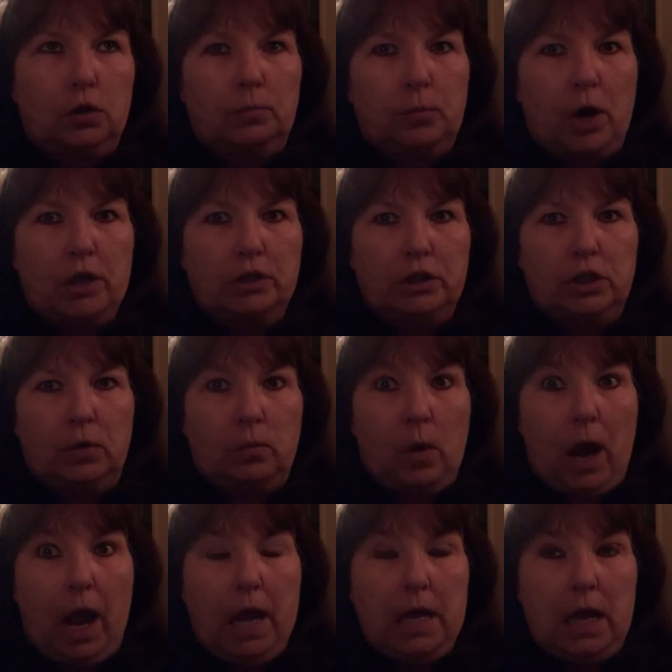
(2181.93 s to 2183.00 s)
President
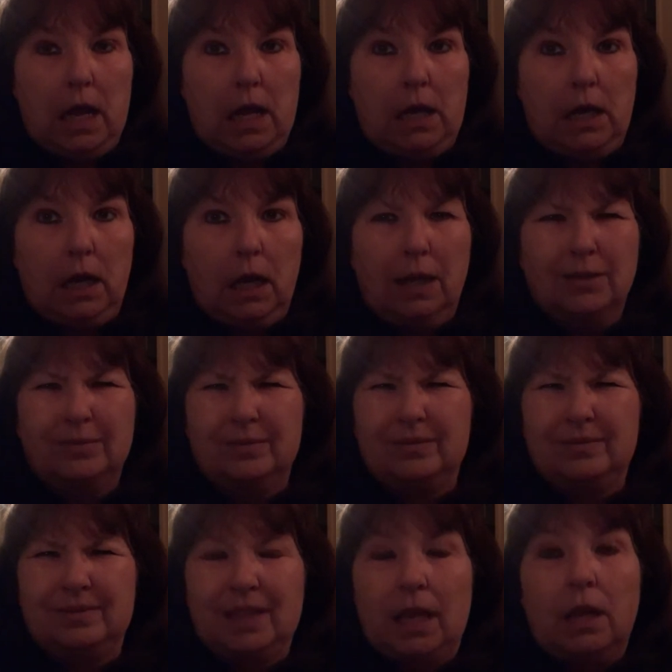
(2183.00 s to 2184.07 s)
Reagan.
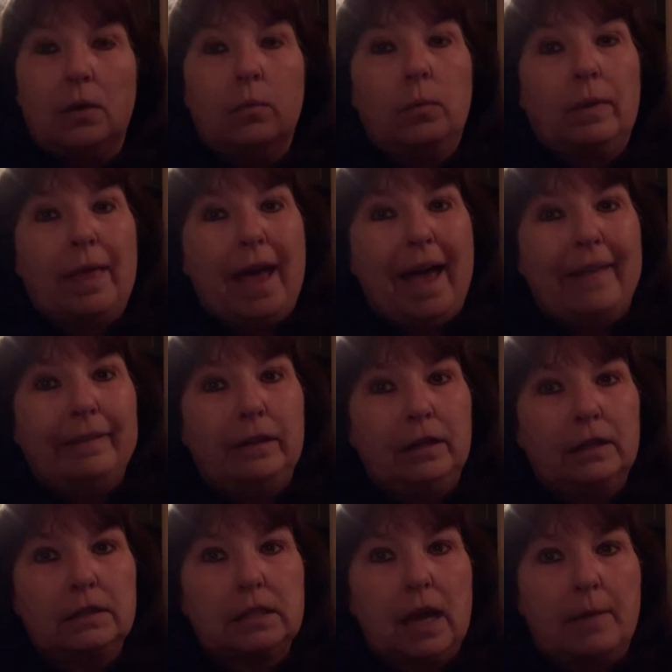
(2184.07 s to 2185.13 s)
Well, I
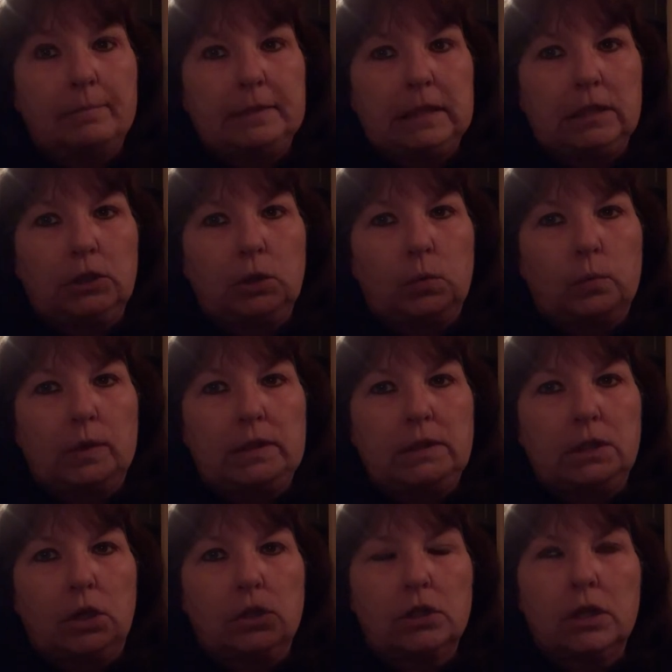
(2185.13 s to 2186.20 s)
looked up and did a little
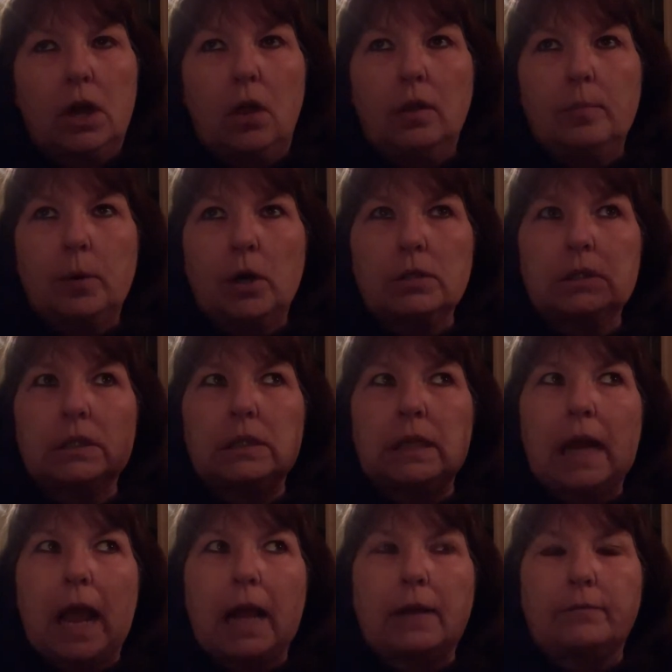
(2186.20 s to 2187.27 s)
research. The only person
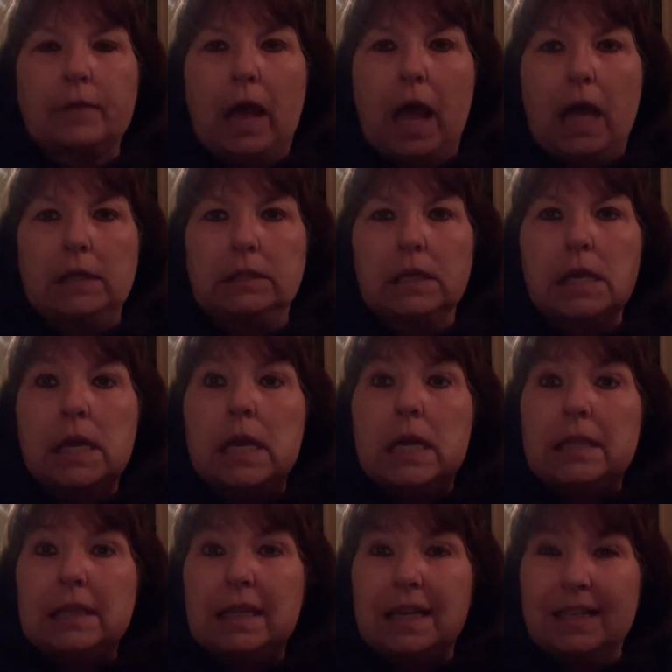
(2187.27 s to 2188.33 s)
that I could find
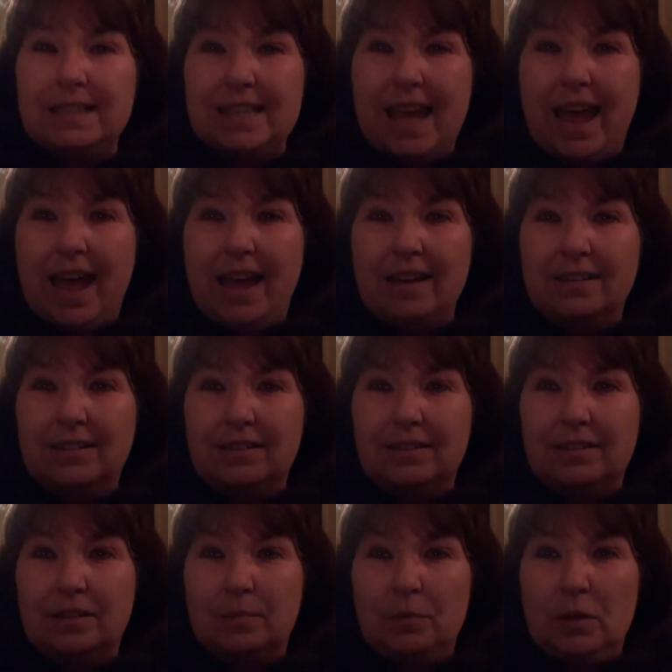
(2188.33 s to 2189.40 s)
that has had
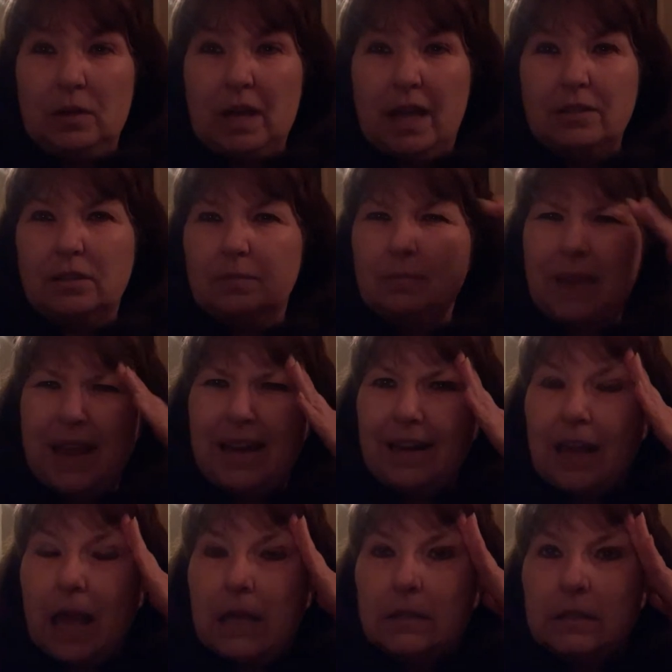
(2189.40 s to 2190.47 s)
communication, man,
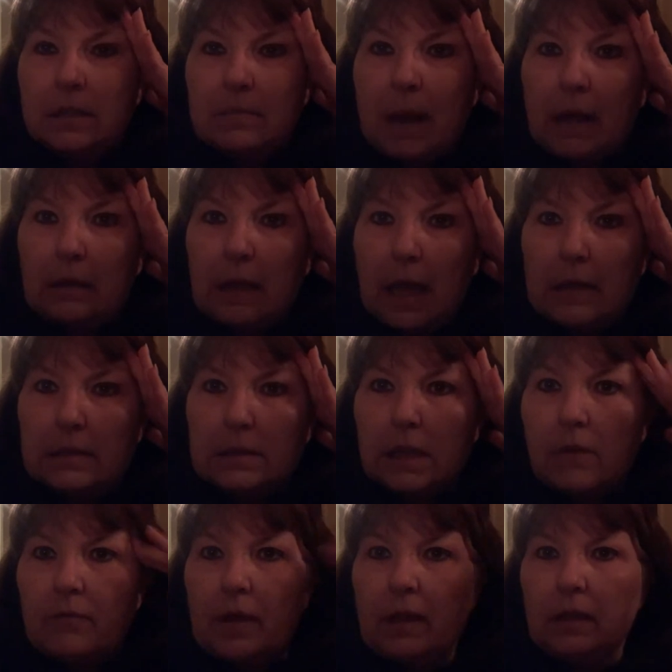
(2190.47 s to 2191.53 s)
I took my glasses
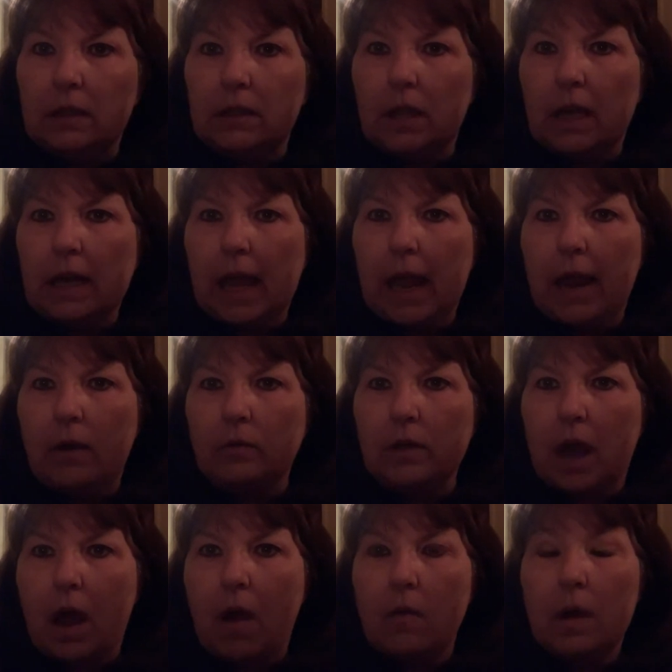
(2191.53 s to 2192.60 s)
off. I look like hell,
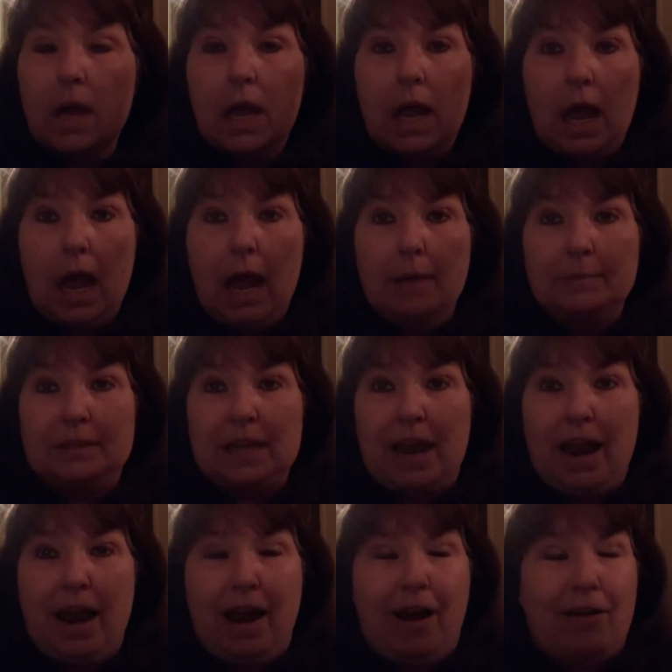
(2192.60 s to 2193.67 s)
y'all. I'm
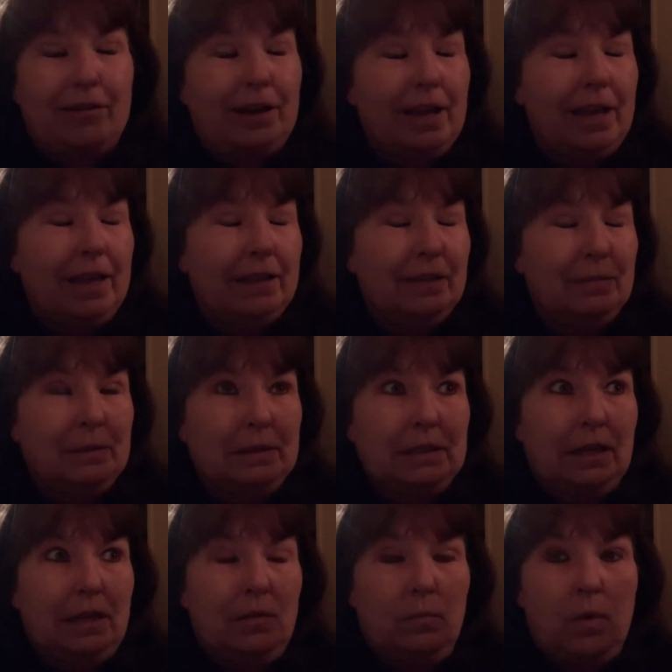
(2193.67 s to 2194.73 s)
tired. Let me
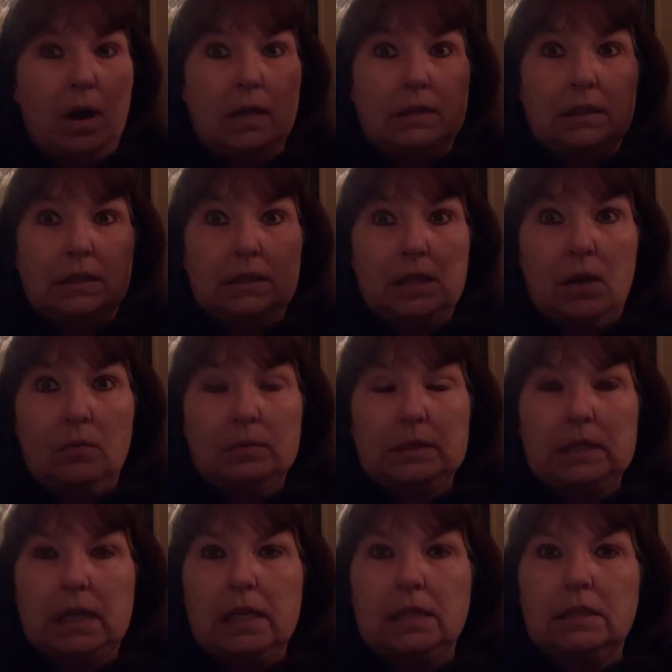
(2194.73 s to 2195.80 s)
tell you what, this
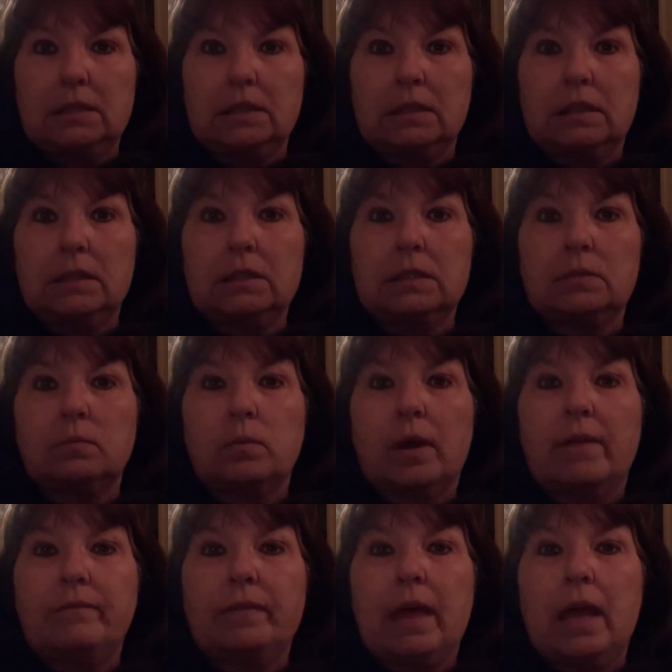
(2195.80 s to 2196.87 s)
homestead, it's a
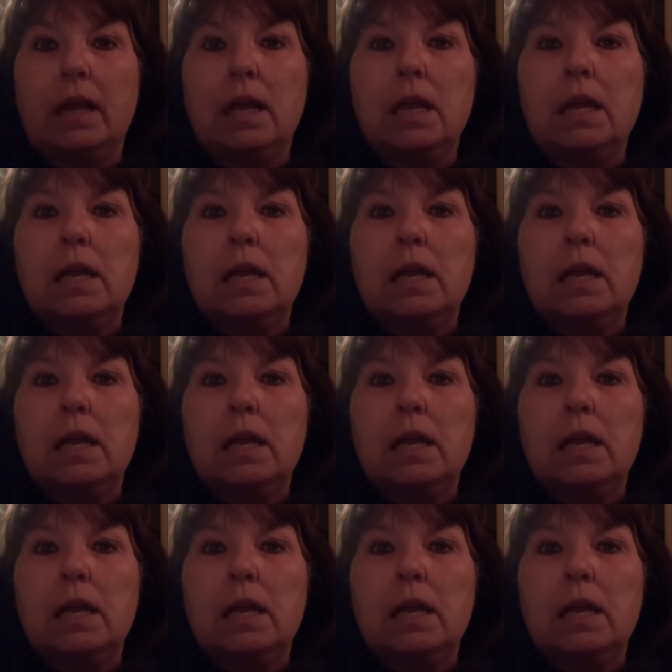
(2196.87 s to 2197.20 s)
rough thing.